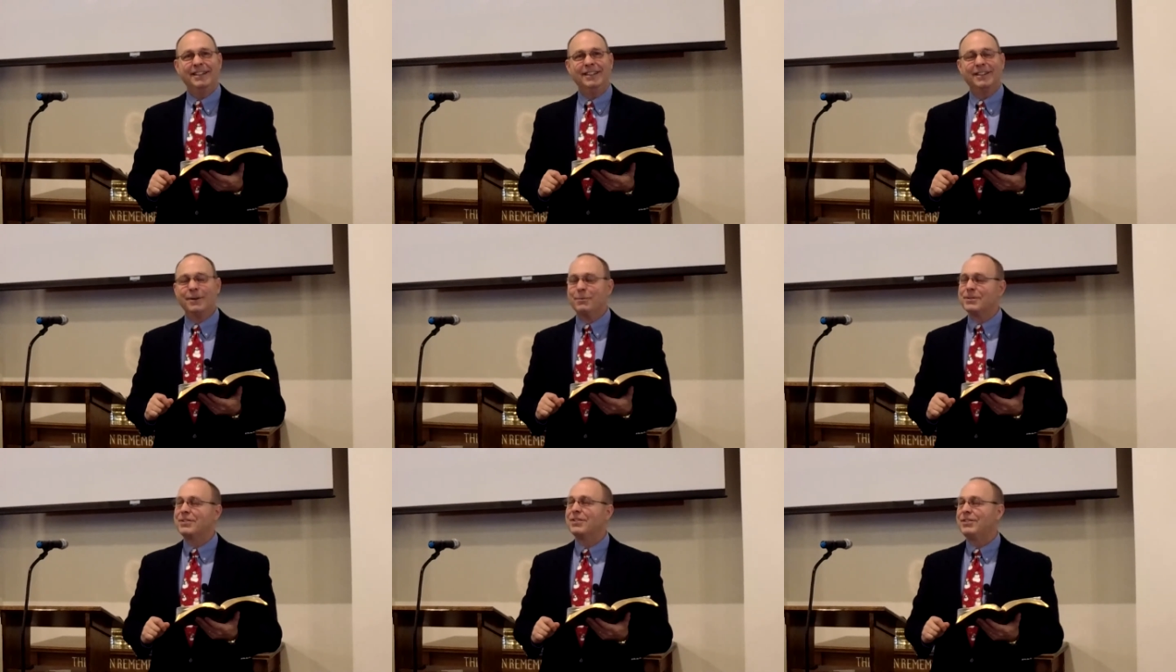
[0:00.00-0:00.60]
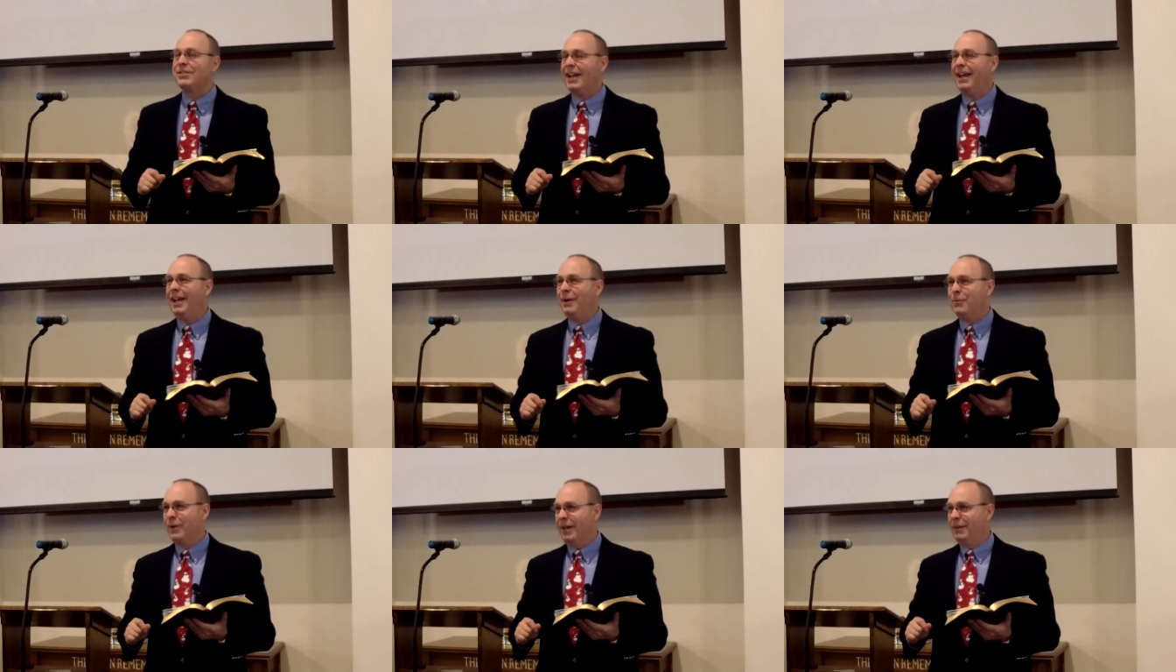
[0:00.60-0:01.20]
there was a day
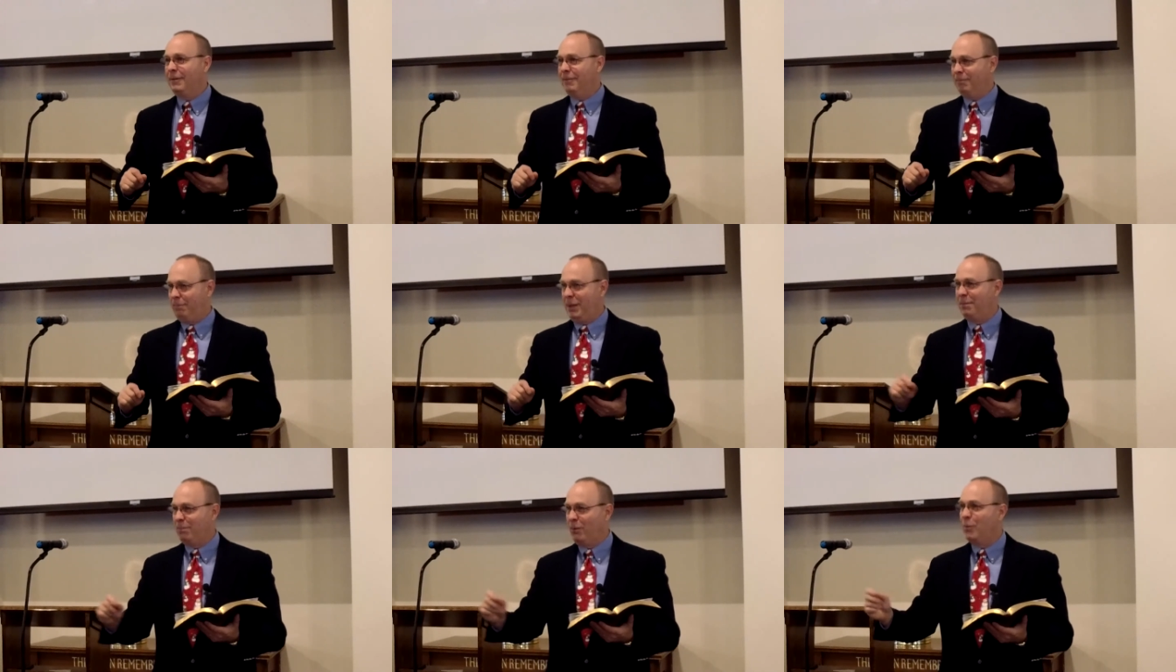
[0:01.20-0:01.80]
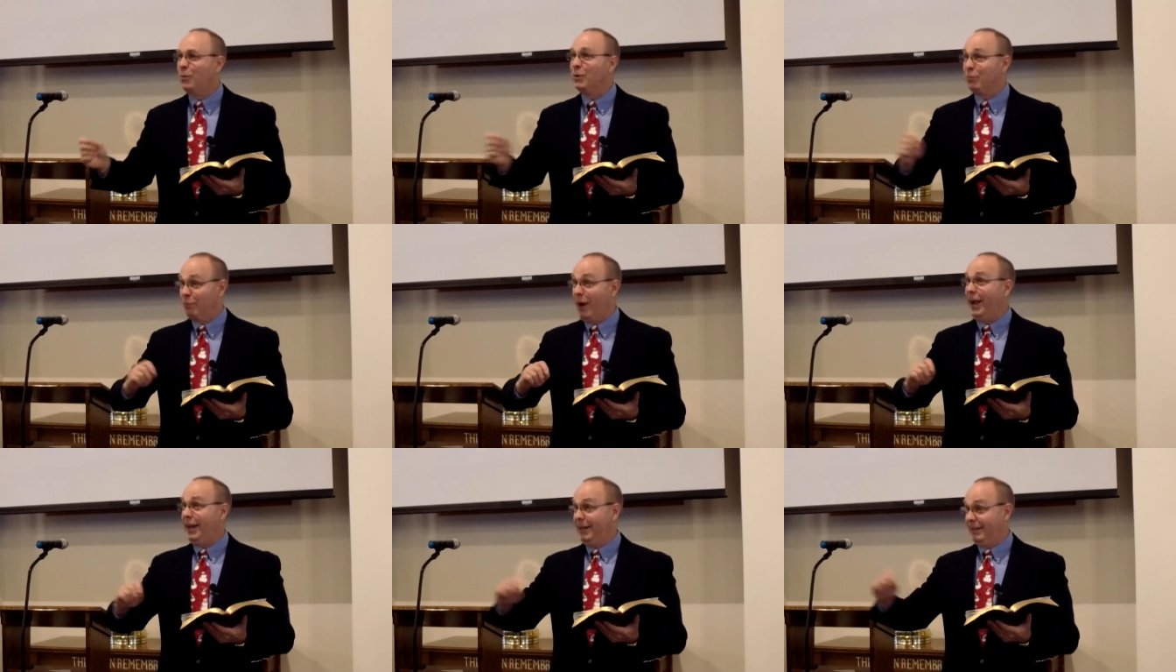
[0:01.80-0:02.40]
when people would
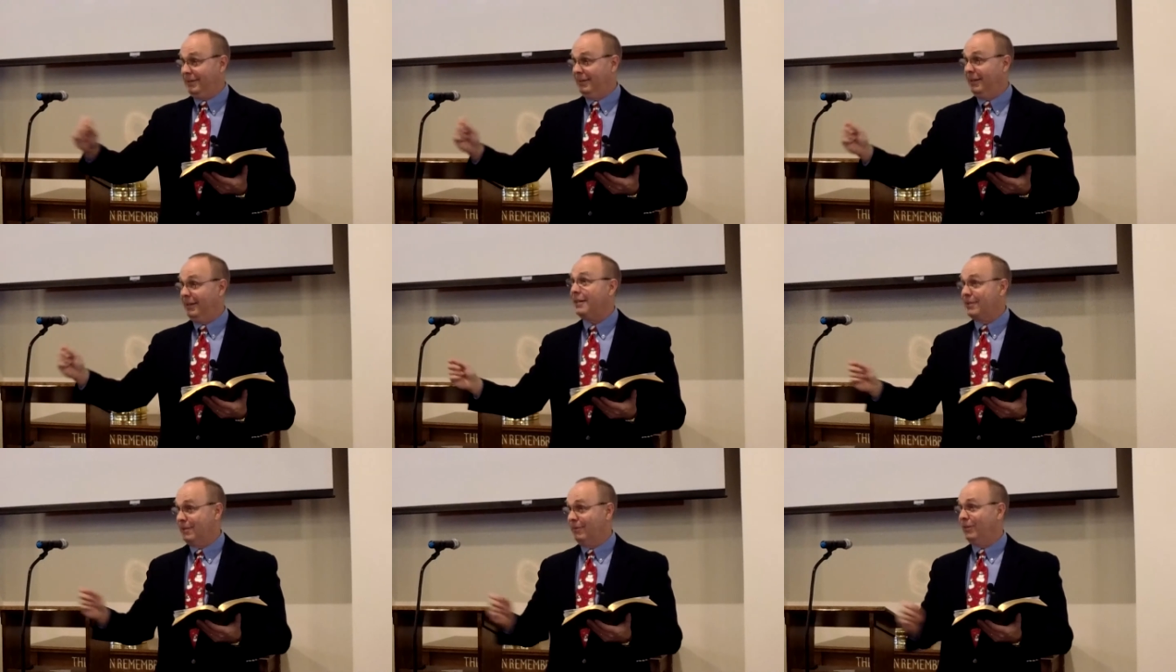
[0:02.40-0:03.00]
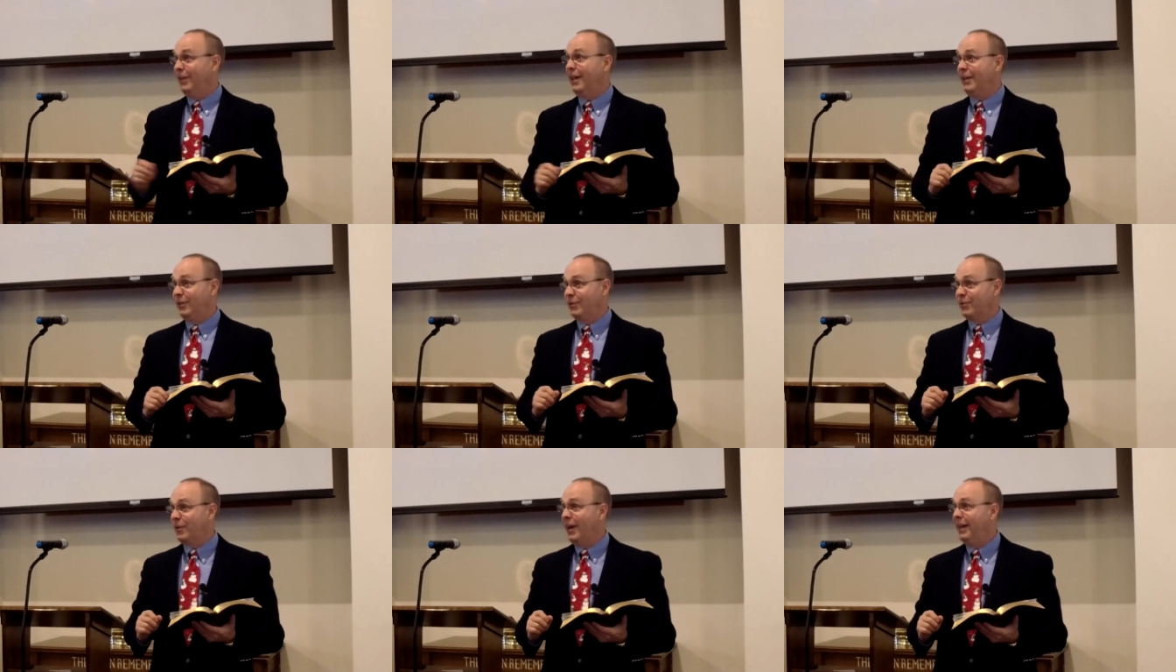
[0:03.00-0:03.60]
write lots of
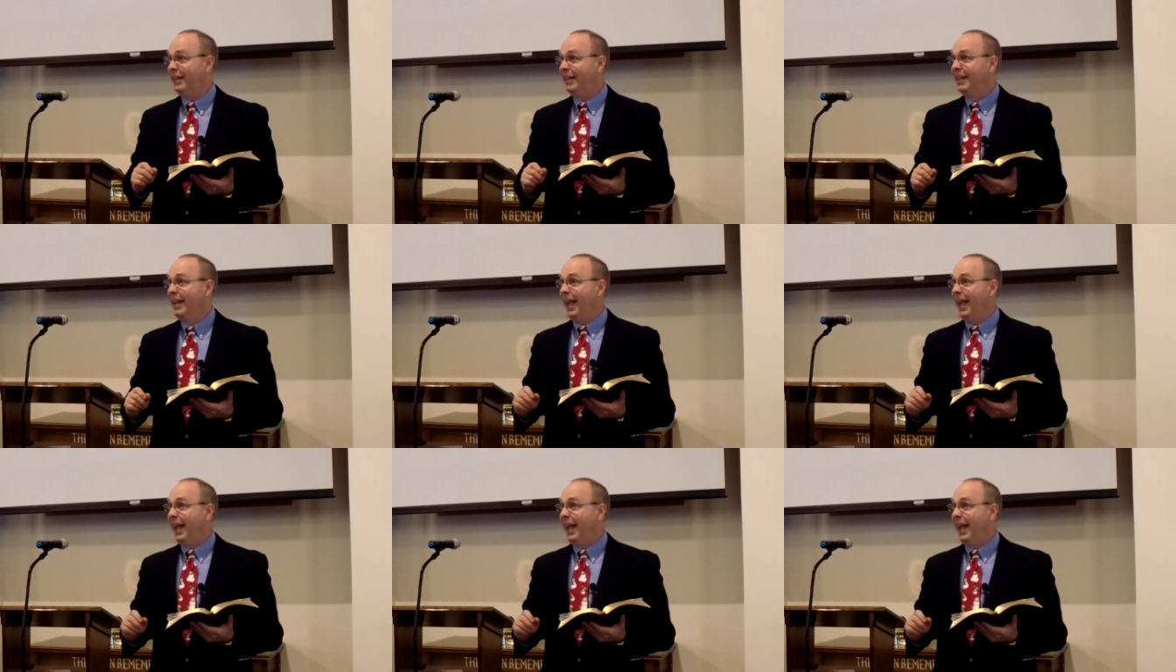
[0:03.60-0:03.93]
letters, right?